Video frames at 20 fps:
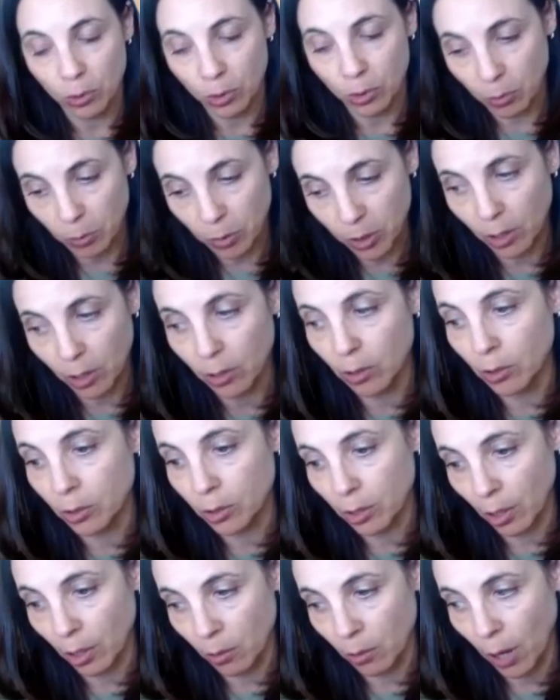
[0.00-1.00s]
some
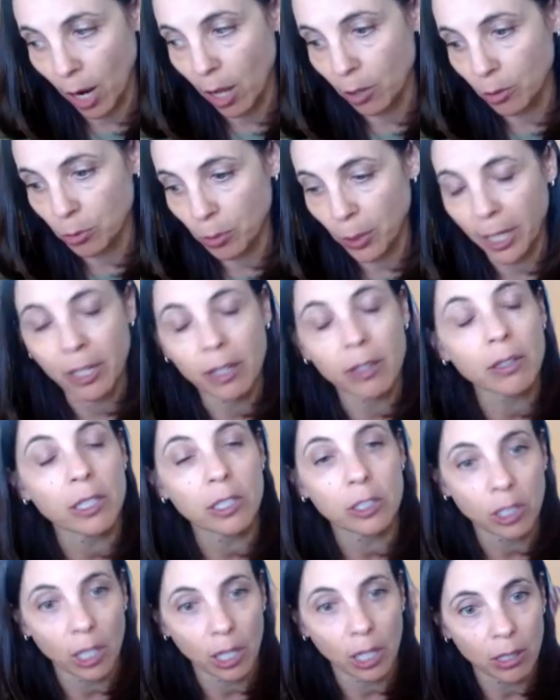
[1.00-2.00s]
skills around
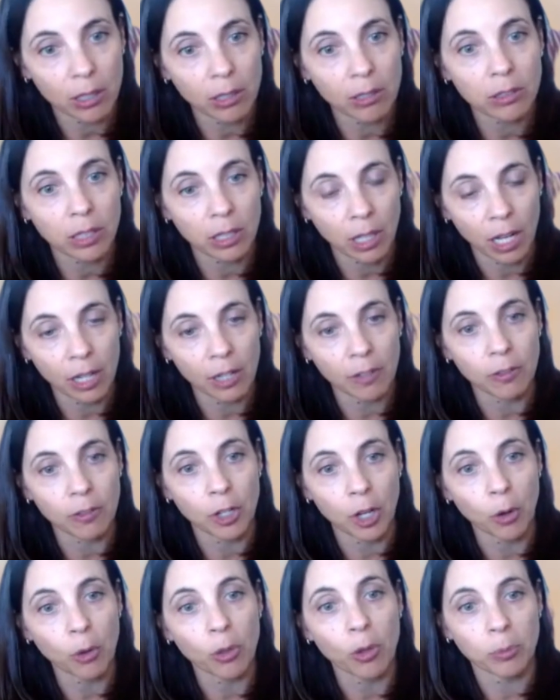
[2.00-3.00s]
regulation to kind of
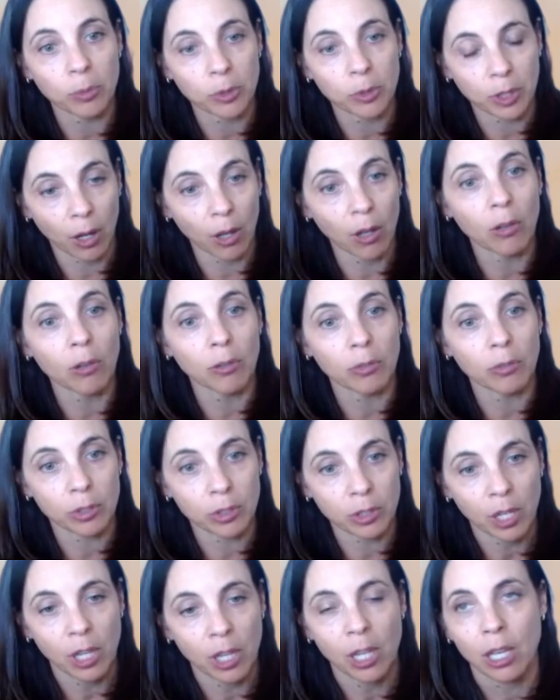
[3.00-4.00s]
know
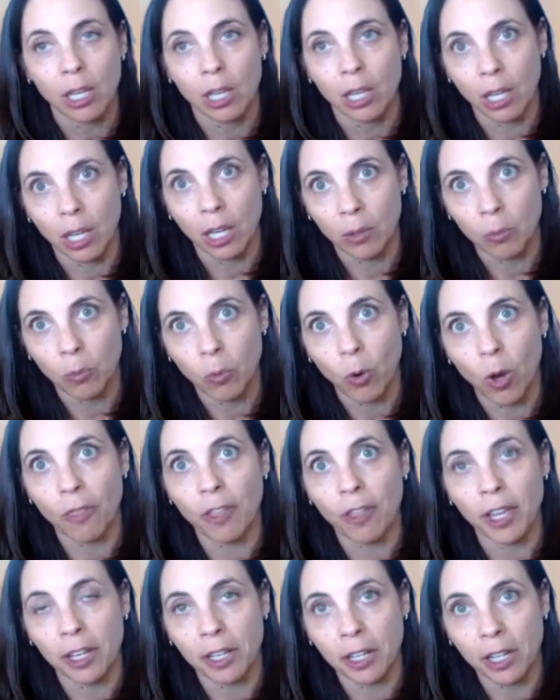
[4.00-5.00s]
themselves and
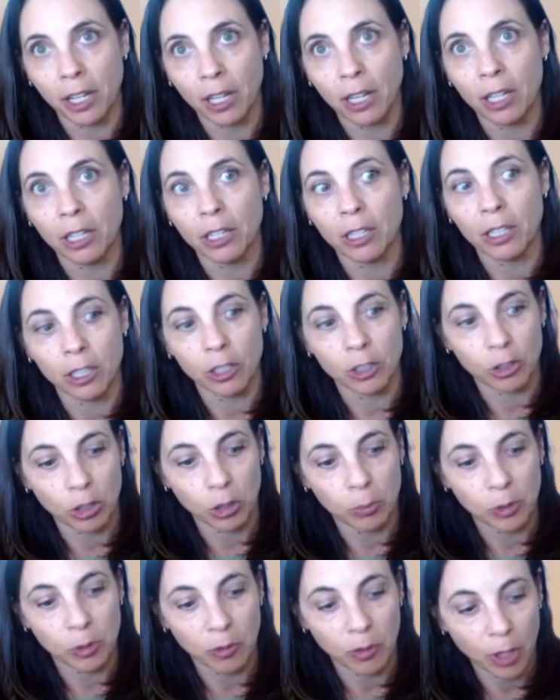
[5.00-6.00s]
what they need in
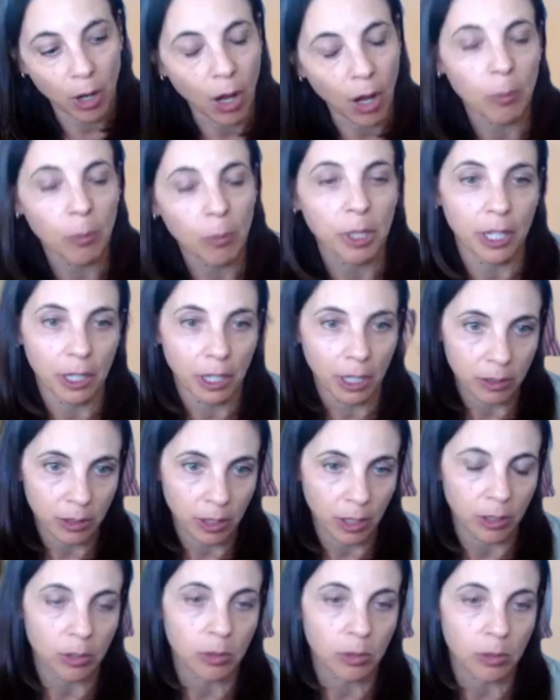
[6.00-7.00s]
terms of accommodating
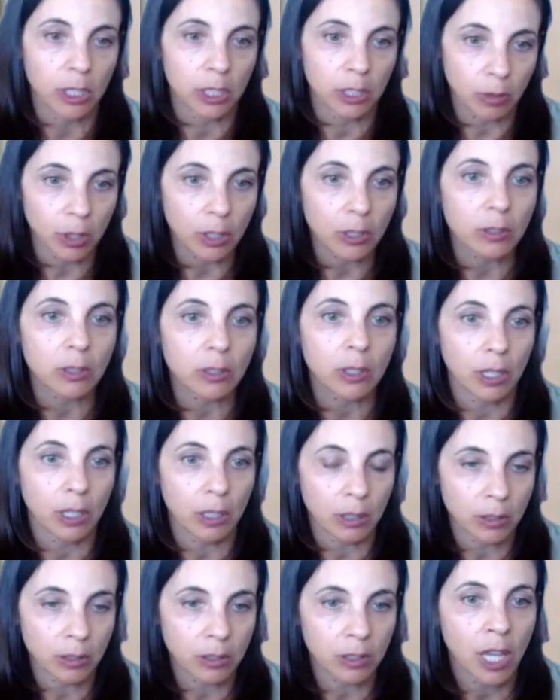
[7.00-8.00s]
sensory
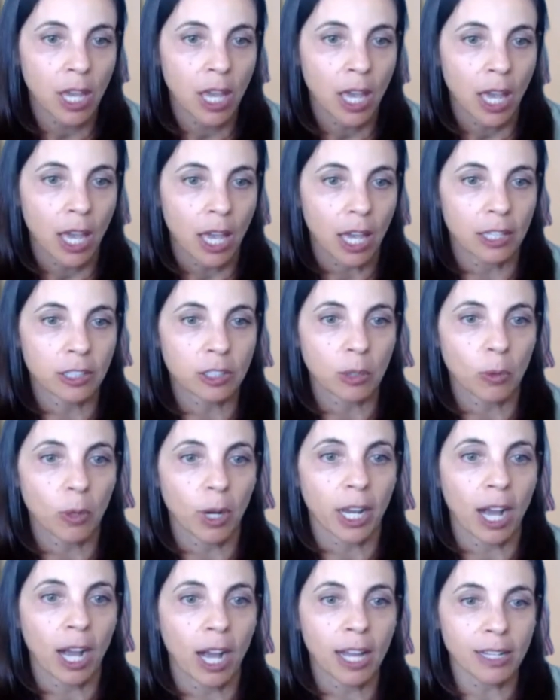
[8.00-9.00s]
differences. And
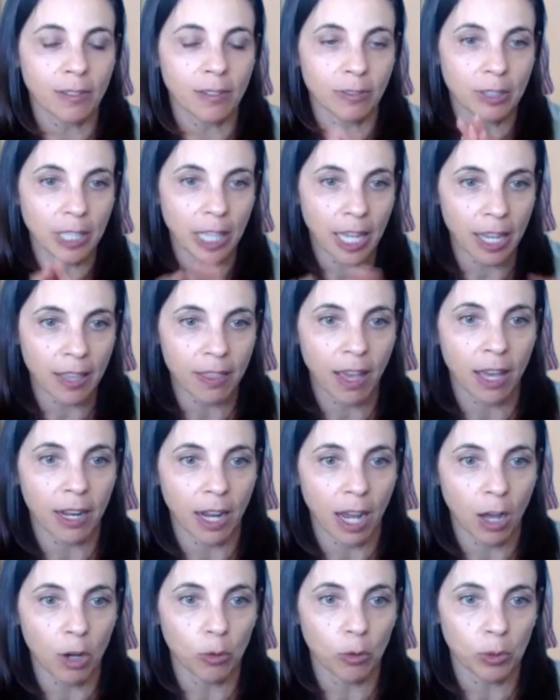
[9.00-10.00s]
so I kind of lay
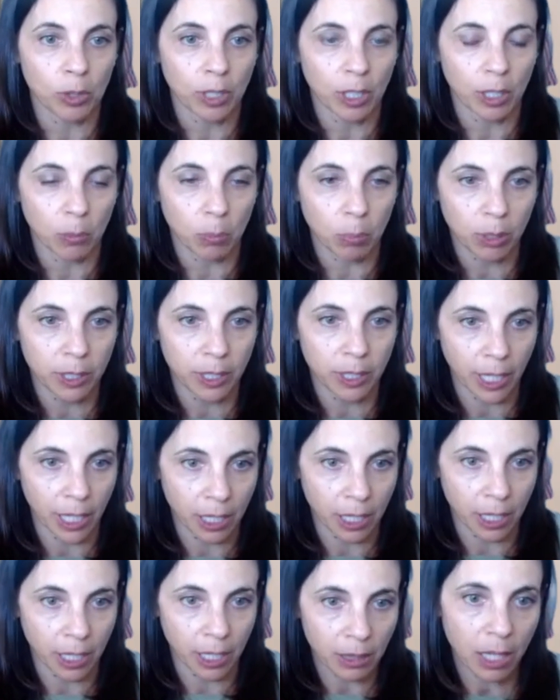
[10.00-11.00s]
that out really
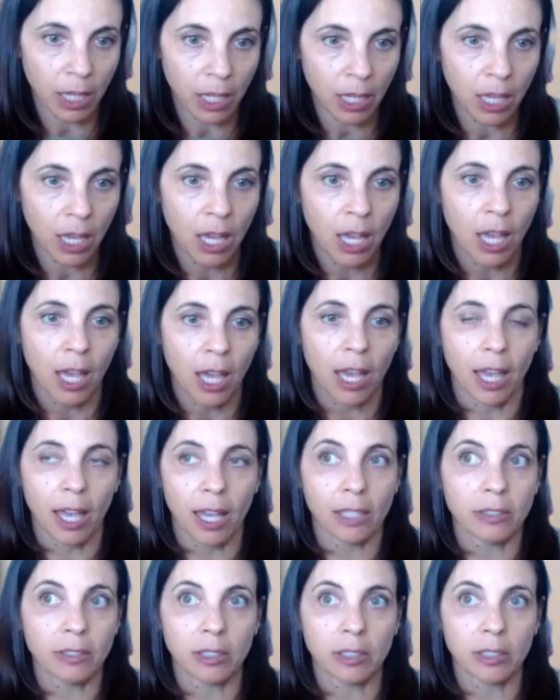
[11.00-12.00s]
plainly
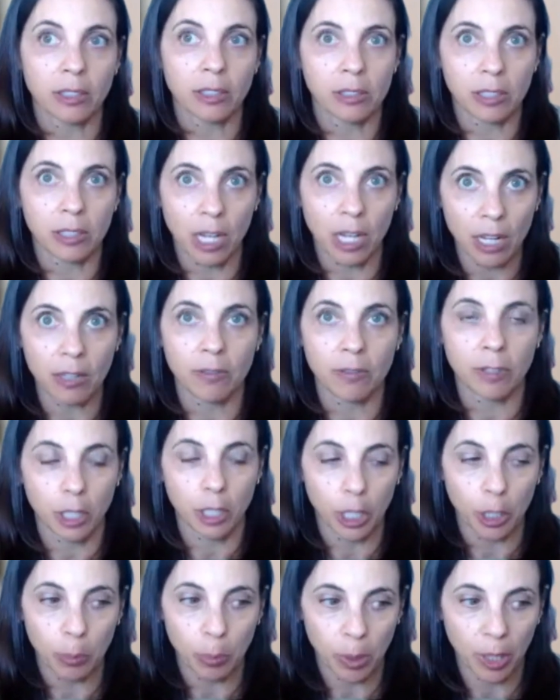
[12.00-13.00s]
and state
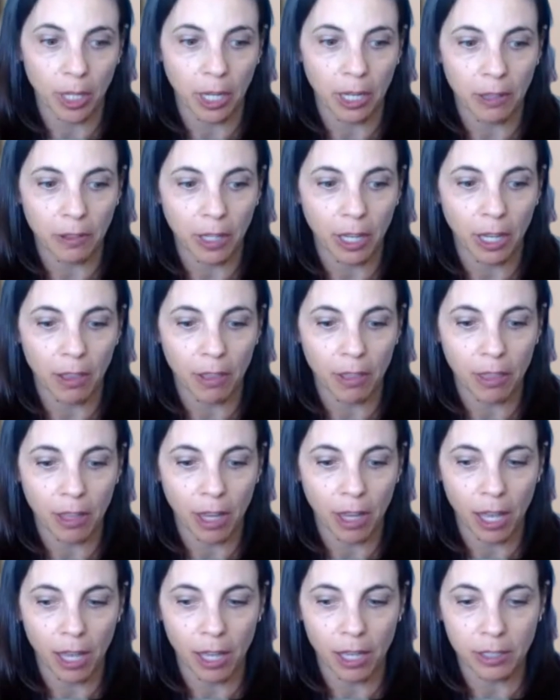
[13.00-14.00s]
very plainly
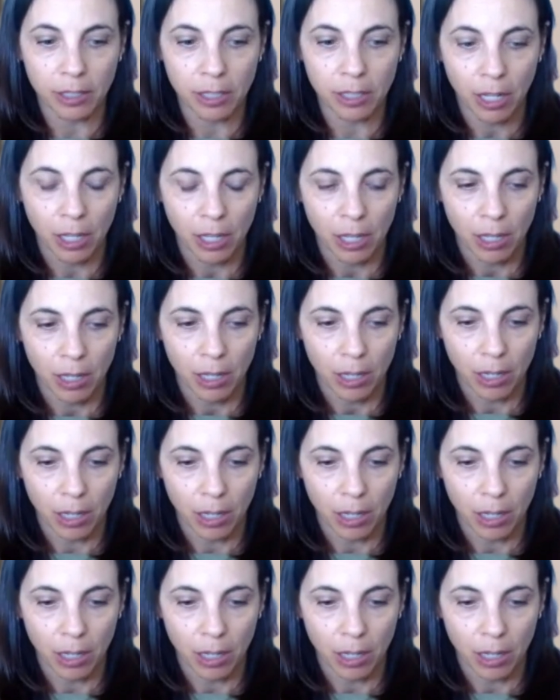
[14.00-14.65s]
that